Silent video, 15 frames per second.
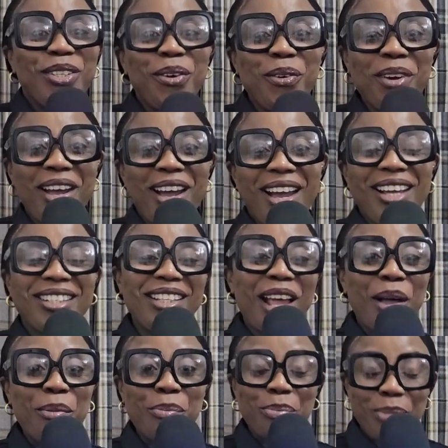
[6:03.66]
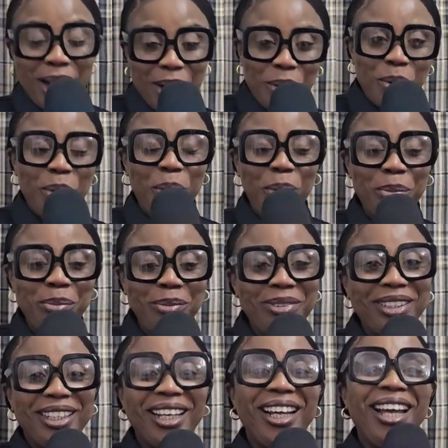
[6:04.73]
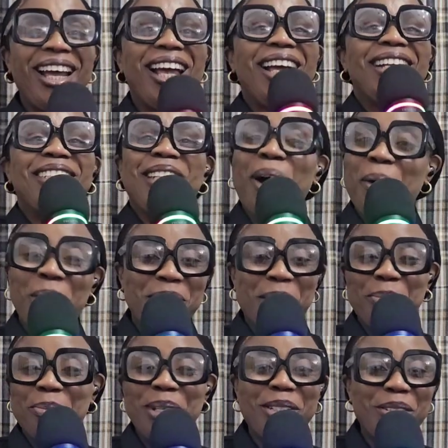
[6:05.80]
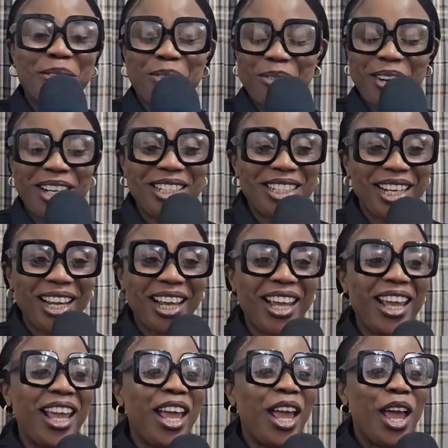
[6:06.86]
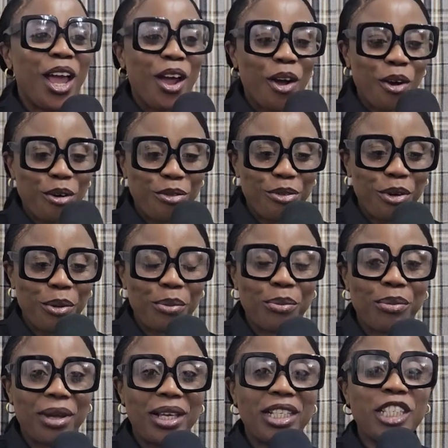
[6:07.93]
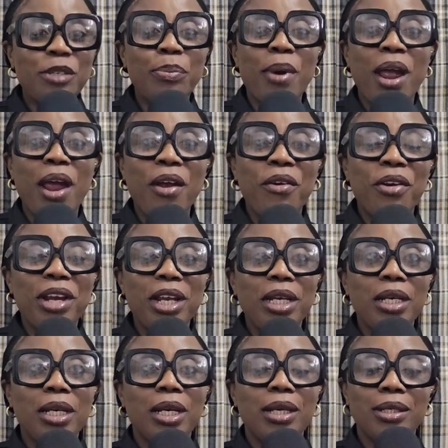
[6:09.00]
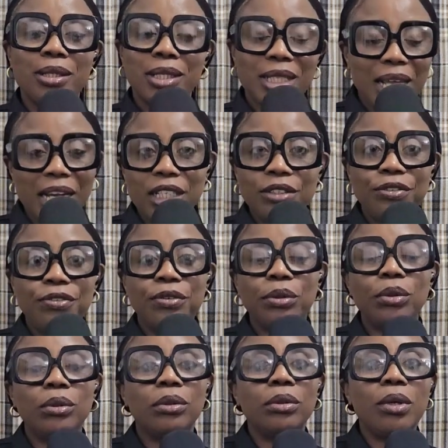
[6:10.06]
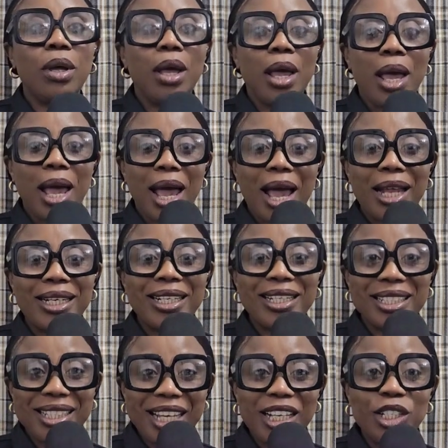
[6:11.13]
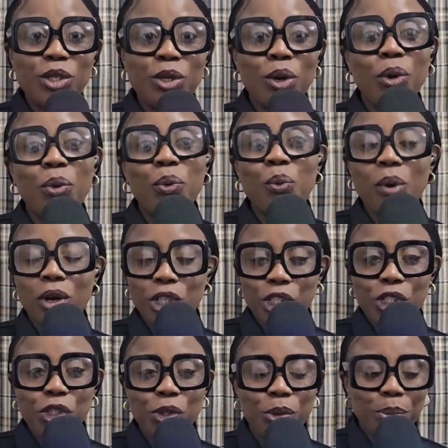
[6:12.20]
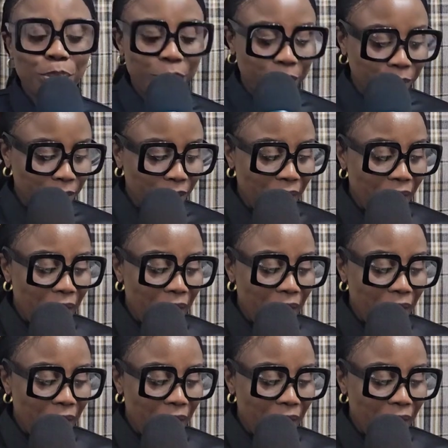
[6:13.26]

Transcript: So, guys, I'm back home. That was a bit of fresh air of inspiring, insightful at the TikTok workshop.